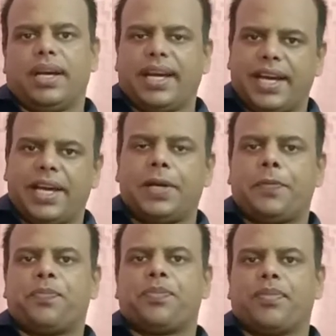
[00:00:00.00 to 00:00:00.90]
and
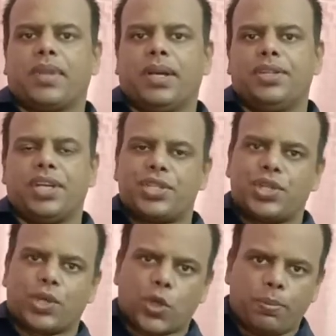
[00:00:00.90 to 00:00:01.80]
there is
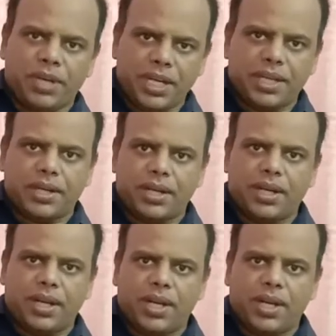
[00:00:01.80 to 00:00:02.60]
a group leader